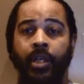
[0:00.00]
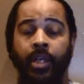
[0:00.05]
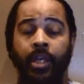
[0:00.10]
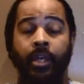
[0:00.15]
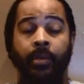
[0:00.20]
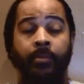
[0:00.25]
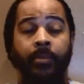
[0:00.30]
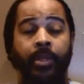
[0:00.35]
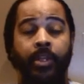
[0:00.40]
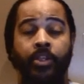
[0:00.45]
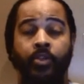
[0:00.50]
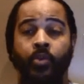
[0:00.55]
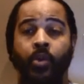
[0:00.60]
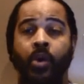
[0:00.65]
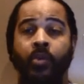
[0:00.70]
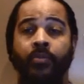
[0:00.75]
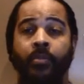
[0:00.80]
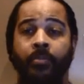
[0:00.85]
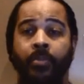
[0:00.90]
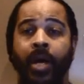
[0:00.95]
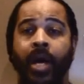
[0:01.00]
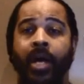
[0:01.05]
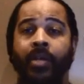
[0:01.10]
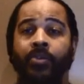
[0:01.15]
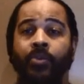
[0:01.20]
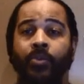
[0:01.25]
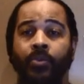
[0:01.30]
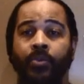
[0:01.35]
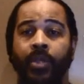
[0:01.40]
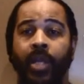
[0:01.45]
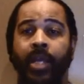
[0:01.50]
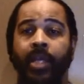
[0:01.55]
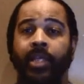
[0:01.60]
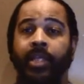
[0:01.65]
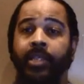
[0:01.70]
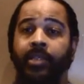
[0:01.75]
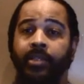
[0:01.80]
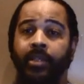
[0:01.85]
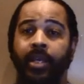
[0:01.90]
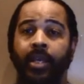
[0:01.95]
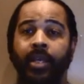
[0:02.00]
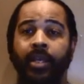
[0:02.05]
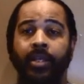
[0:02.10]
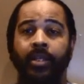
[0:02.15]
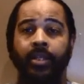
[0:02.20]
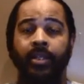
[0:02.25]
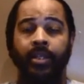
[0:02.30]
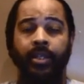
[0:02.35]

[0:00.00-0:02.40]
Him and the 12 apostles, like he said.